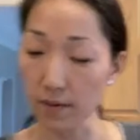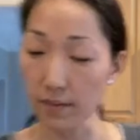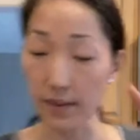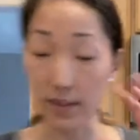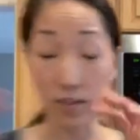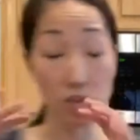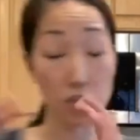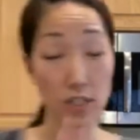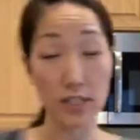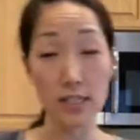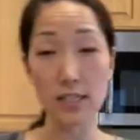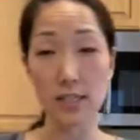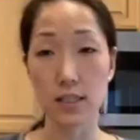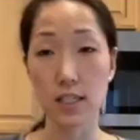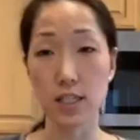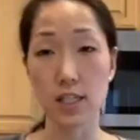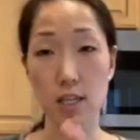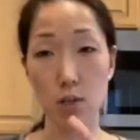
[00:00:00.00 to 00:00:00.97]
You can
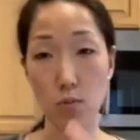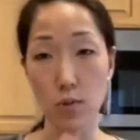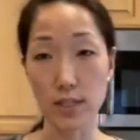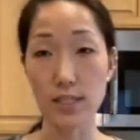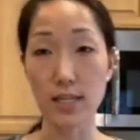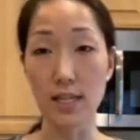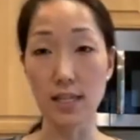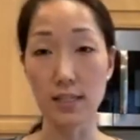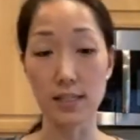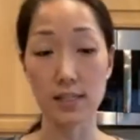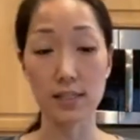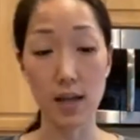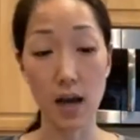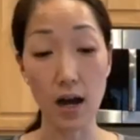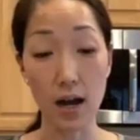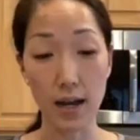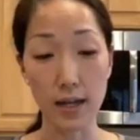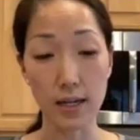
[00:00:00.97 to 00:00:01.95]
easily see what's
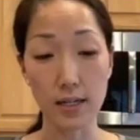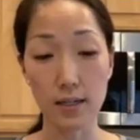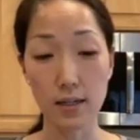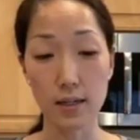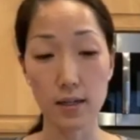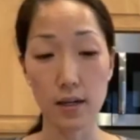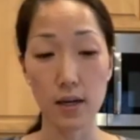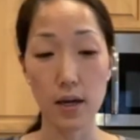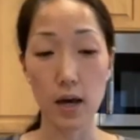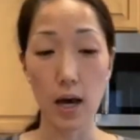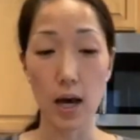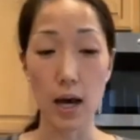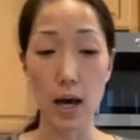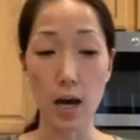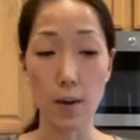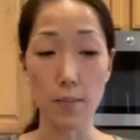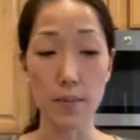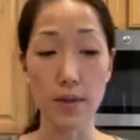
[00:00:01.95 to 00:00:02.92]
inside.
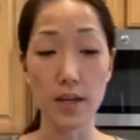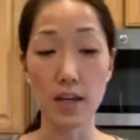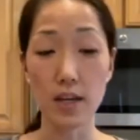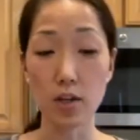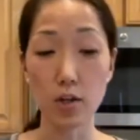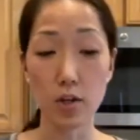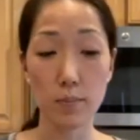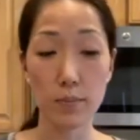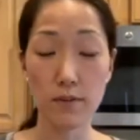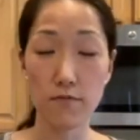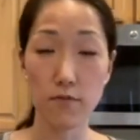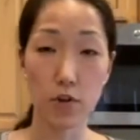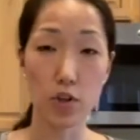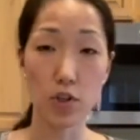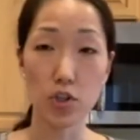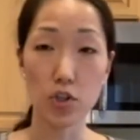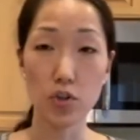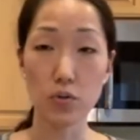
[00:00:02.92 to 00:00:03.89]
It could be
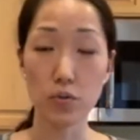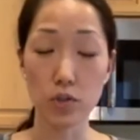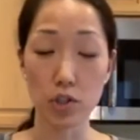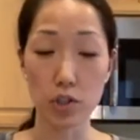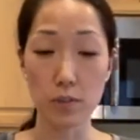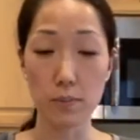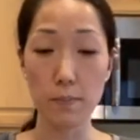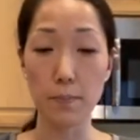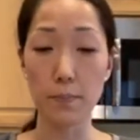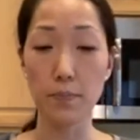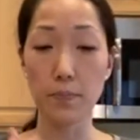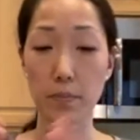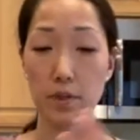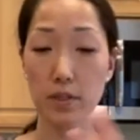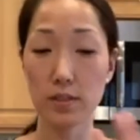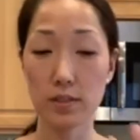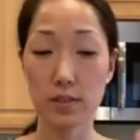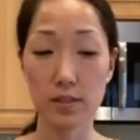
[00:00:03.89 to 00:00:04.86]
for you just
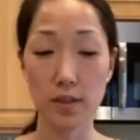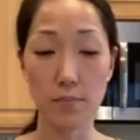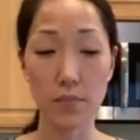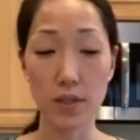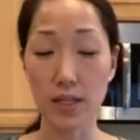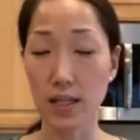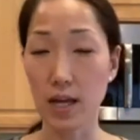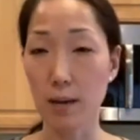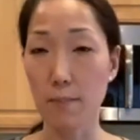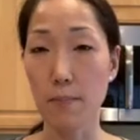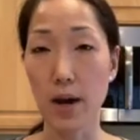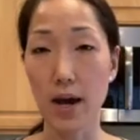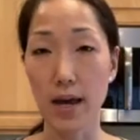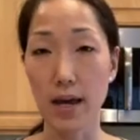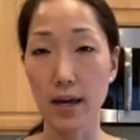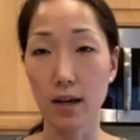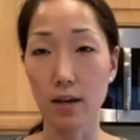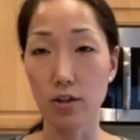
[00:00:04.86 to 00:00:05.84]
something like
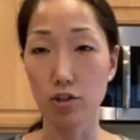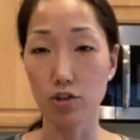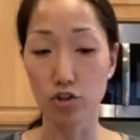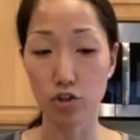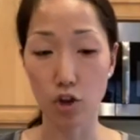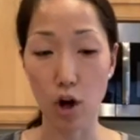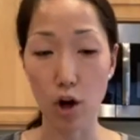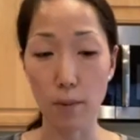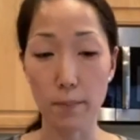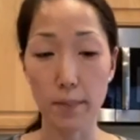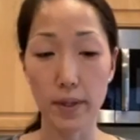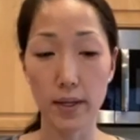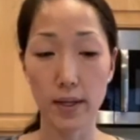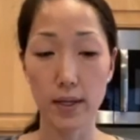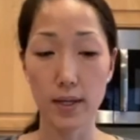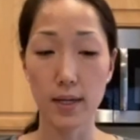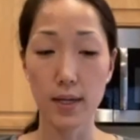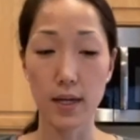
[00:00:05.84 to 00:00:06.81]
buying a sharp
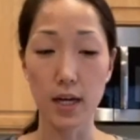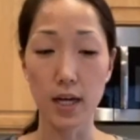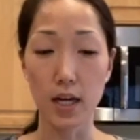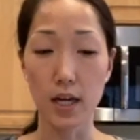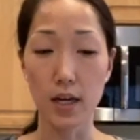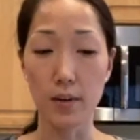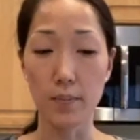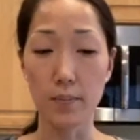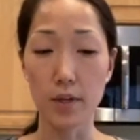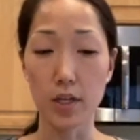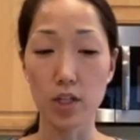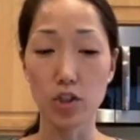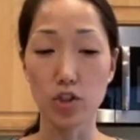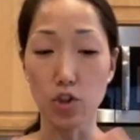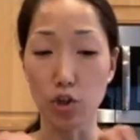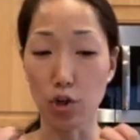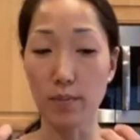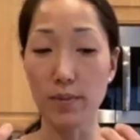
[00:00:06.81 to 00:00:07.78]

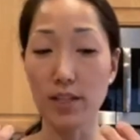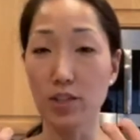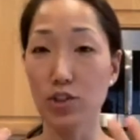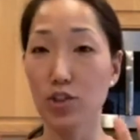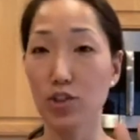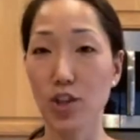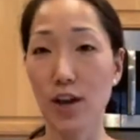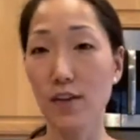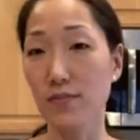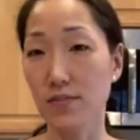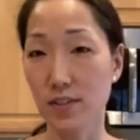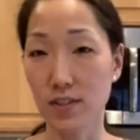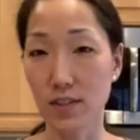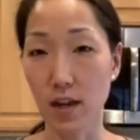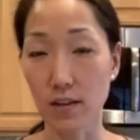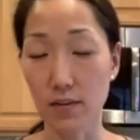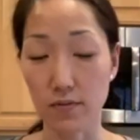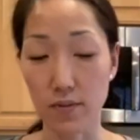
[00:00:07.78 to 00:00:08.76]
German
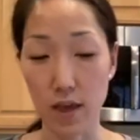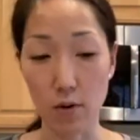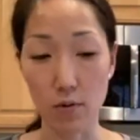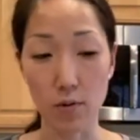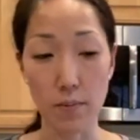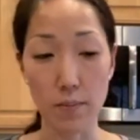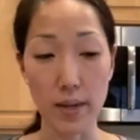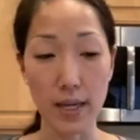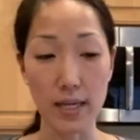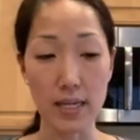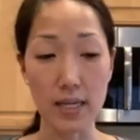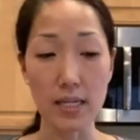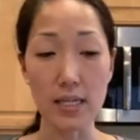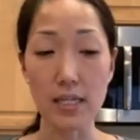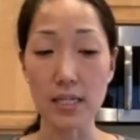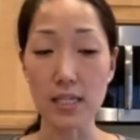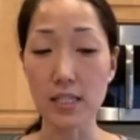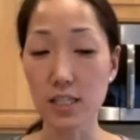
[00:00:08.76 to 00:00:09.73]
chef's knife that will make
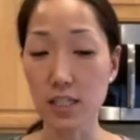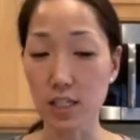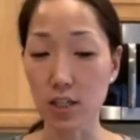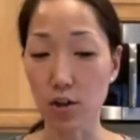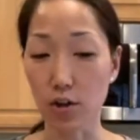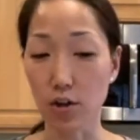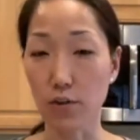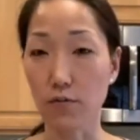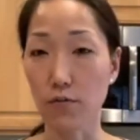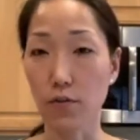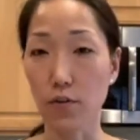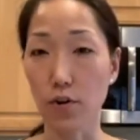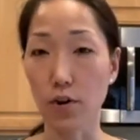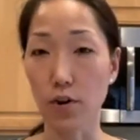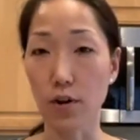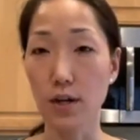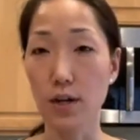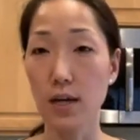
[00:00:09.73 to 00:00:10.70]
it easier
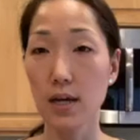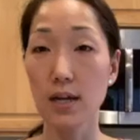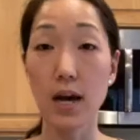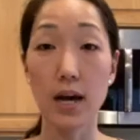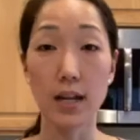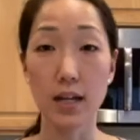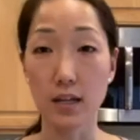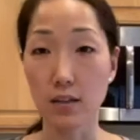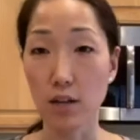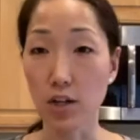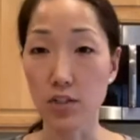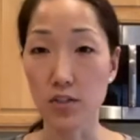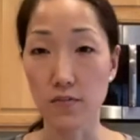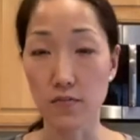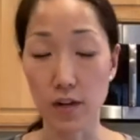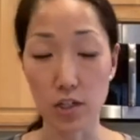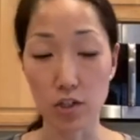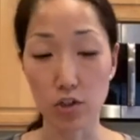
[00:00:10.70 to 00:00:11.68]
for cutting
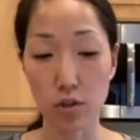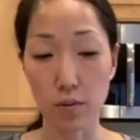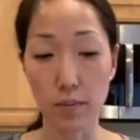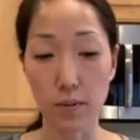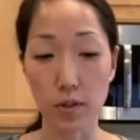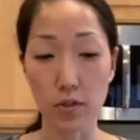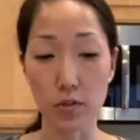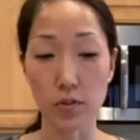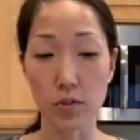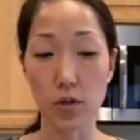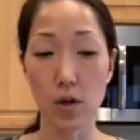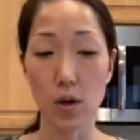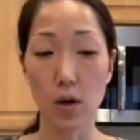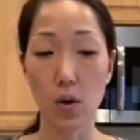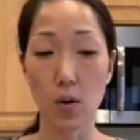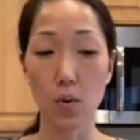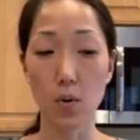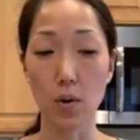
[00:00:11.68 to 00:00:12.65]
lots of vegetables,
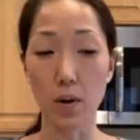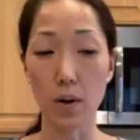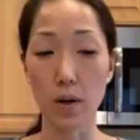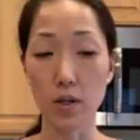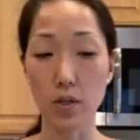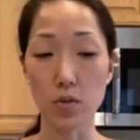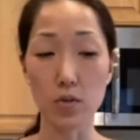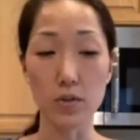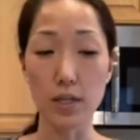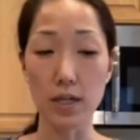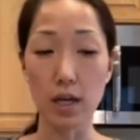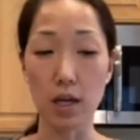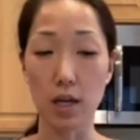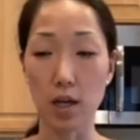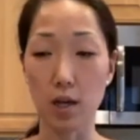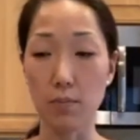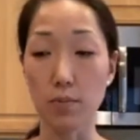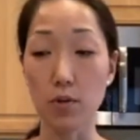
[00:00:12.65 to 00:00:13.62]
or
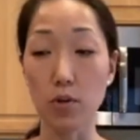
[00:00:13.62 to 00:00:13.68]
using